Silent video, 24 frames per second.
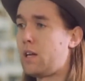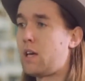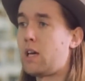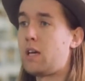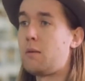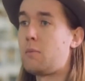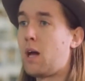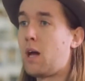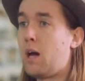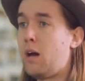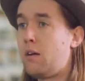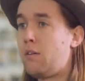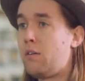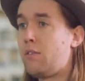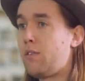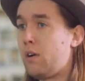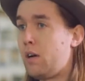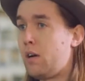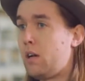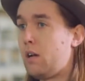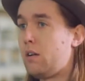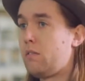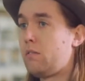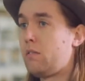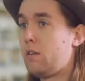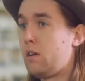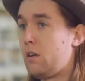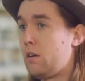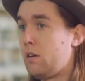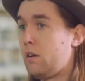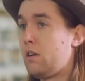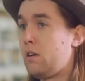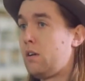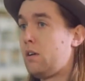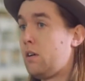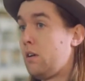keep going for
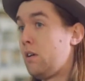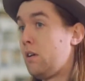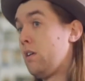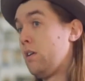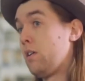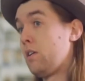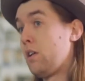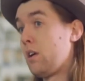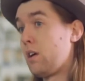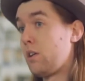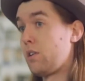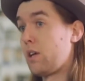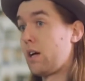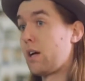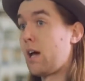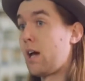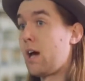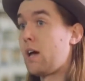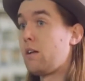as long as I